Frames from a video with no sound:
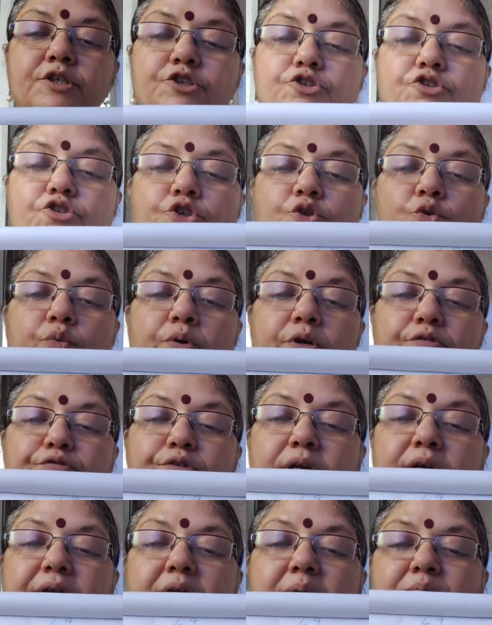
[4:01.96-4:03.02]
So you will
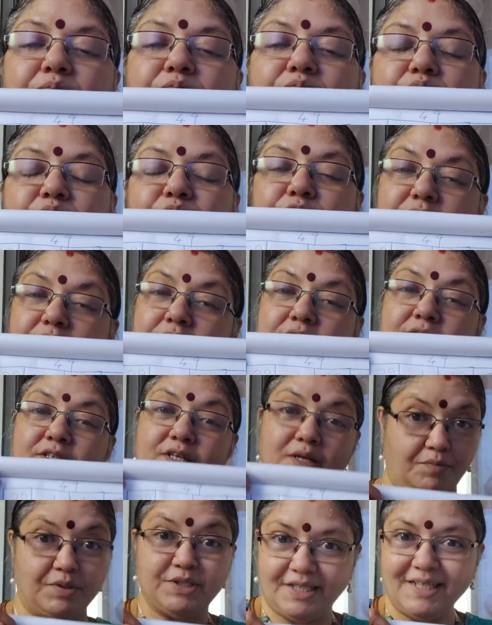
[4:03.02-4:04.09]
fill it up with these
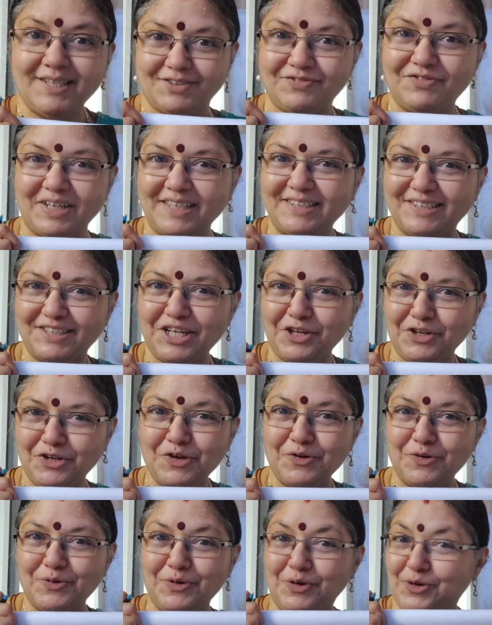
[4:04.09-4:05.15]
numbers. Yes, when I say
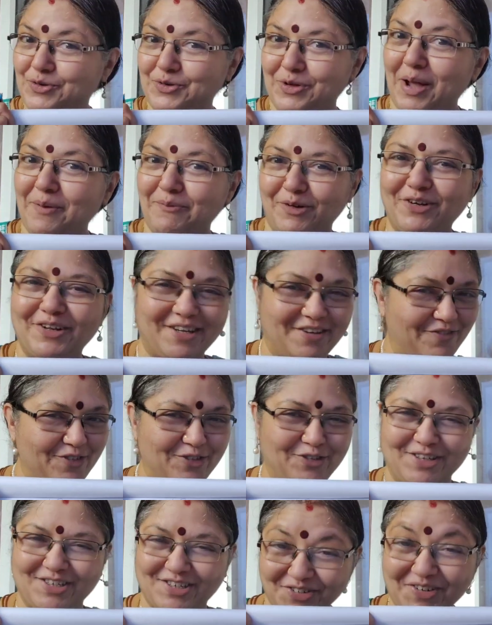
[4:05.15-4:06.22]
you, I'm going to give
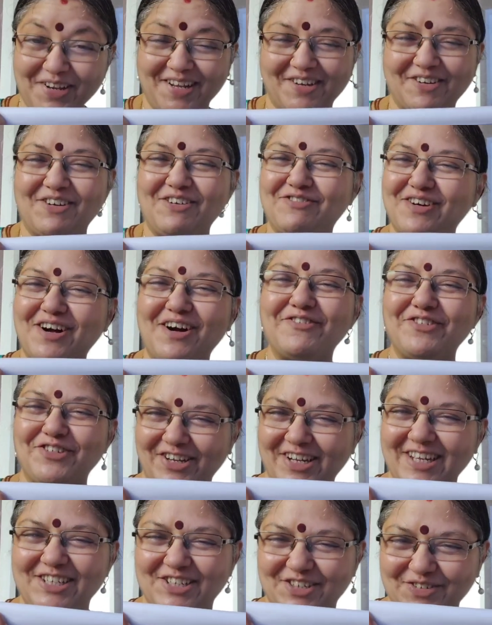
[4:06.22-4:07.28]
you the trick of how
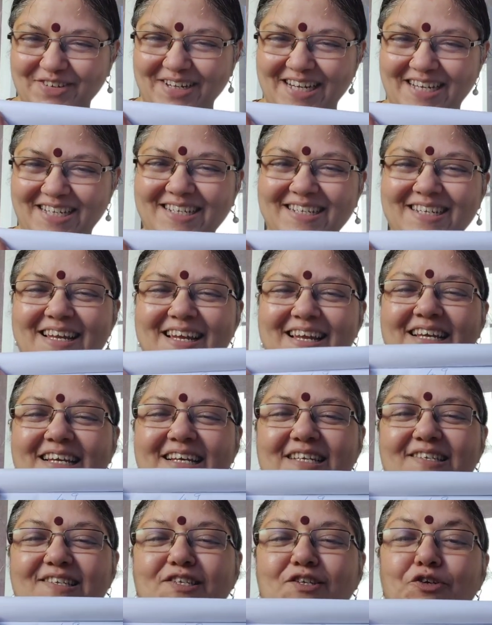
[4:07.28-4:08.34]
you can do it.
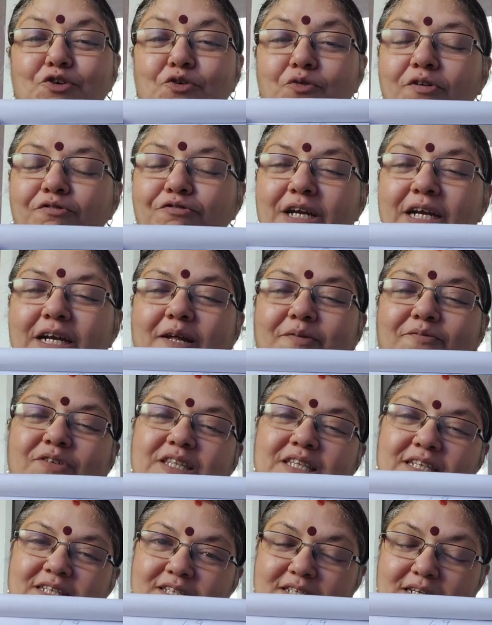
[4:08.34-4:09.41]
So you will fill it up
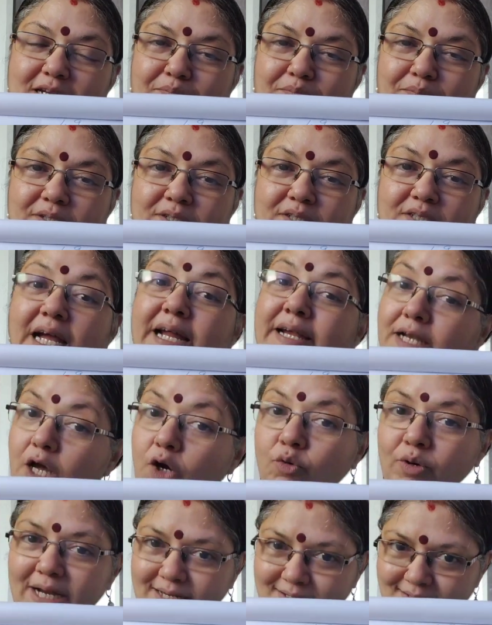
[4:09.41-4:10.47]
with these numbers. And
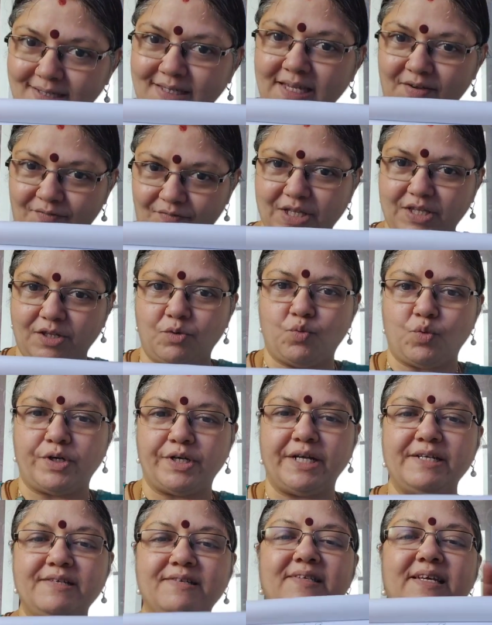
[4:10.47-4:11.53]
now let's see whether
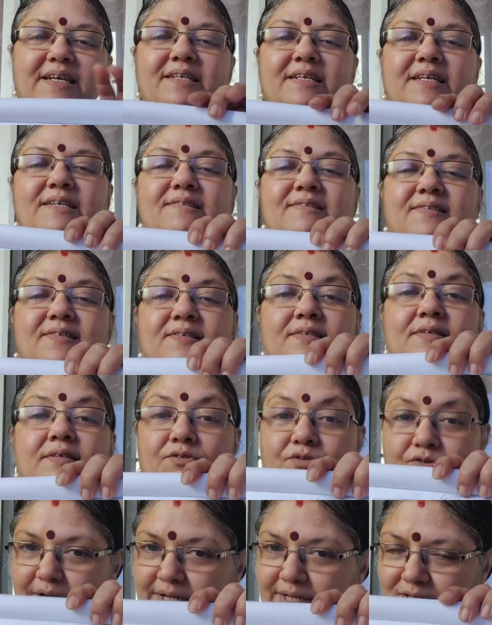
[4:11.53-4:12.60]
what I said is
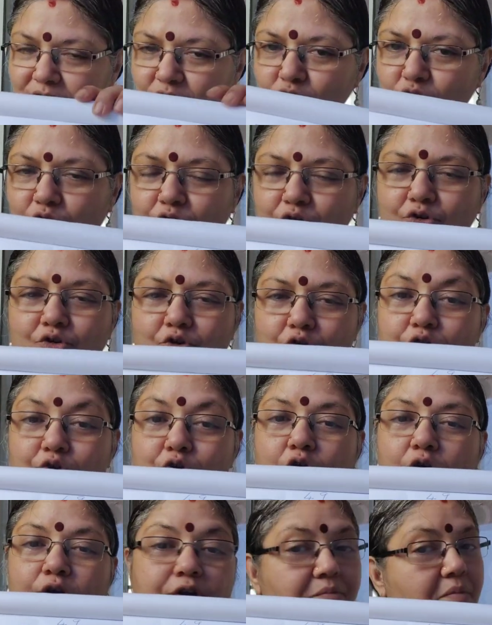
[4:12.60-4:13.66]
right or
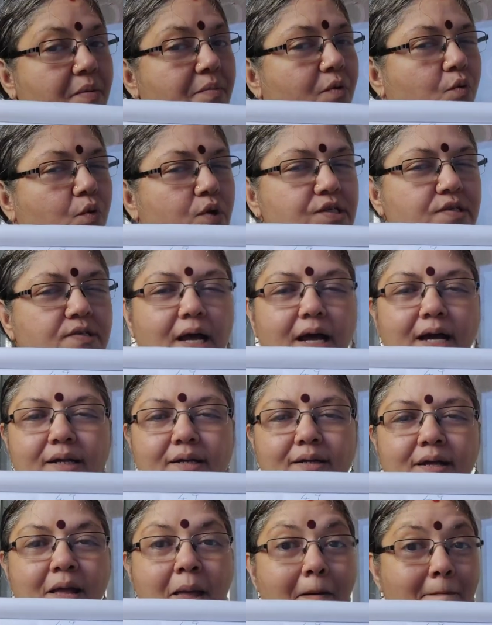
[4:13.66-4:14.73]
wrong. Remember what's
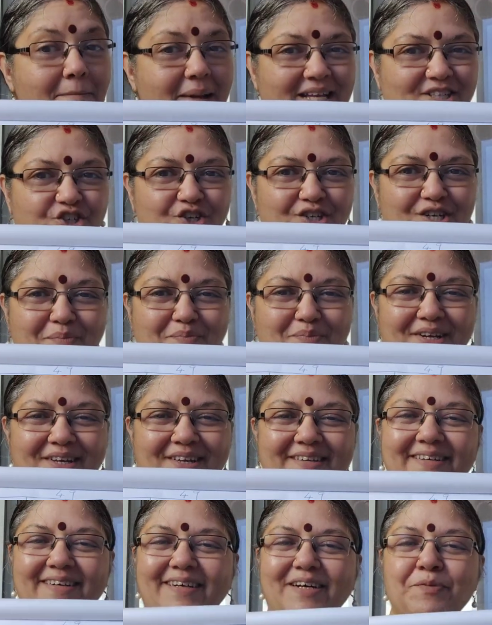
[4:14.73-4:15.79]
our magic number
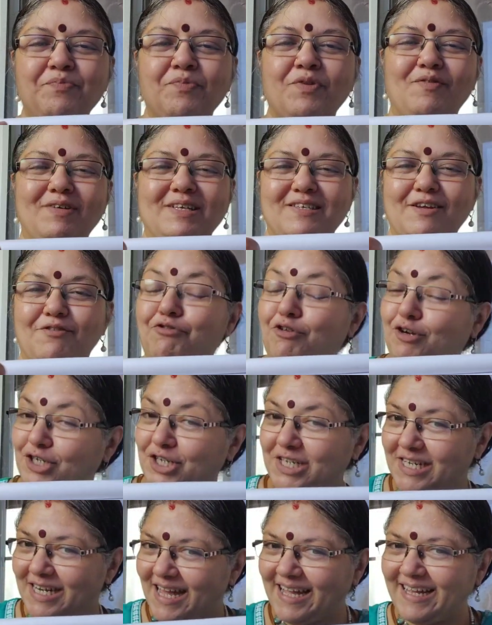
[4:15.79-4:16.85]
here? We said
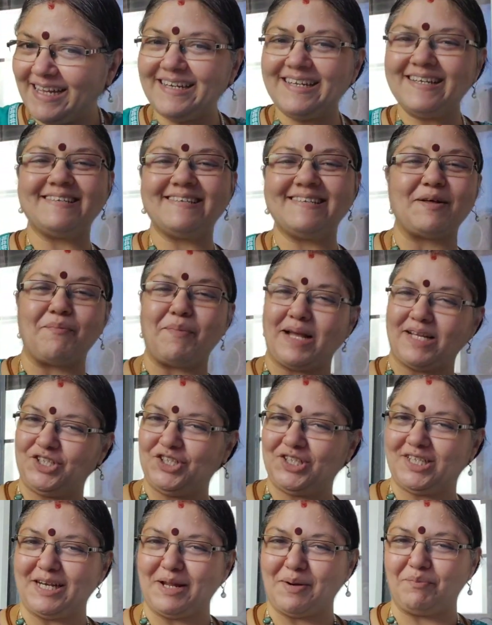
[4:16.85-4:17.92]
49 is the
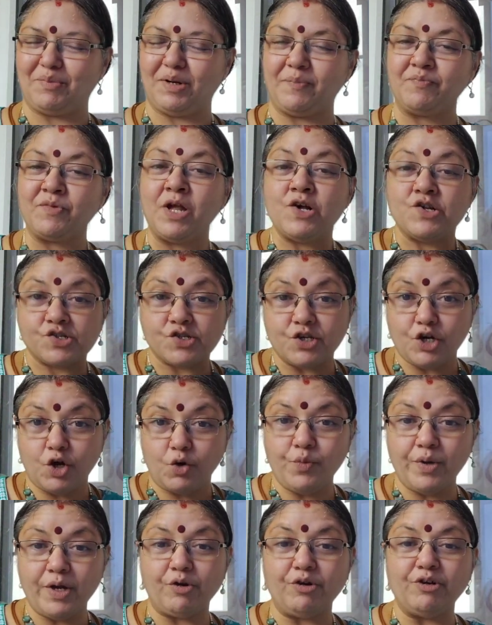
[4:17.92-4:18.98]
magic number. So
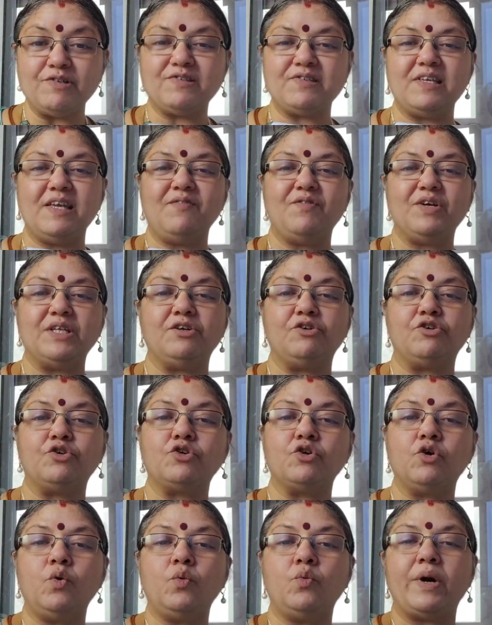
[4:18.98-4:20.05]
now we're going to see whether
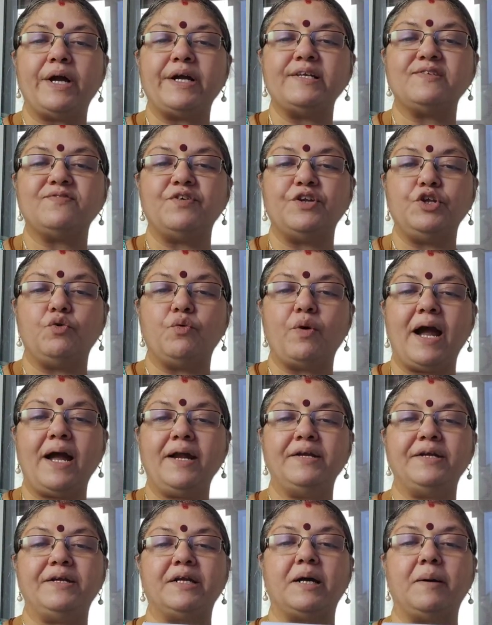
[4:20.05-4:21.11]
row wise when you
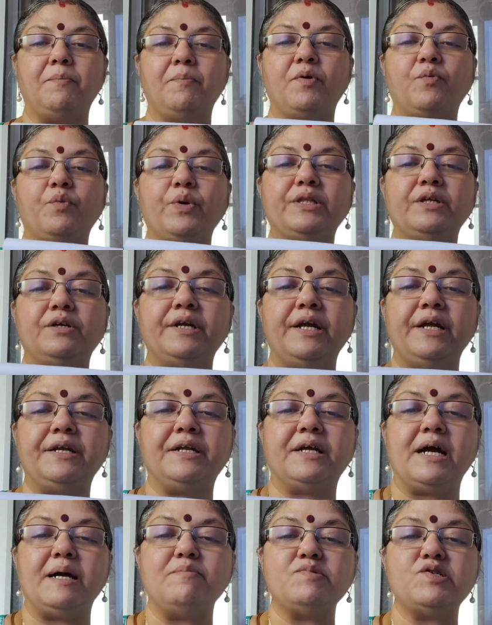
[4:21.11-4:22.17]
add it up, whether
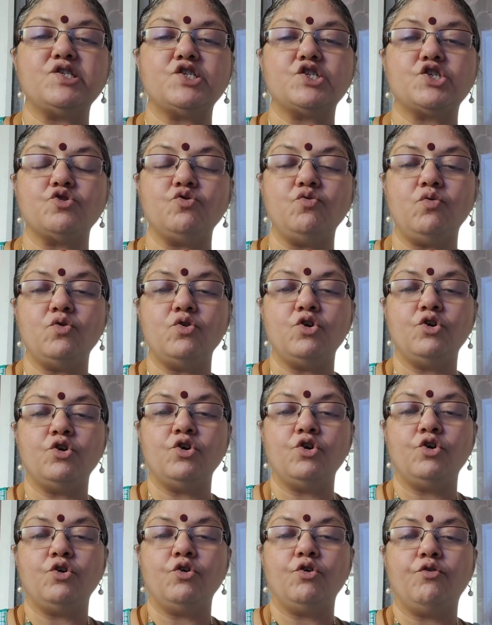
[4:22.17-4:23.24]
it comes to
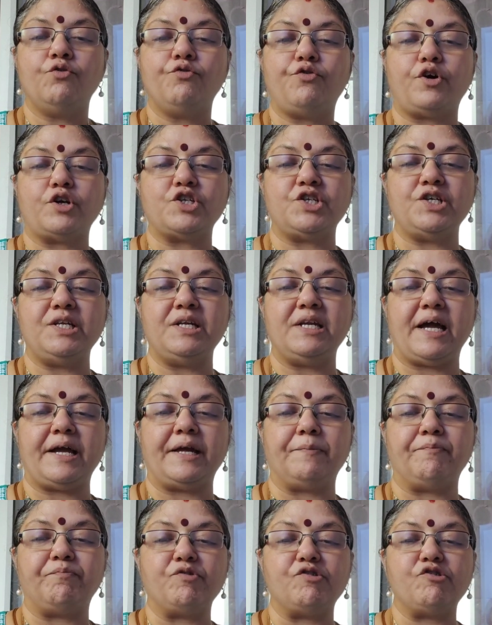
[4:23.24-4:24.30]
49.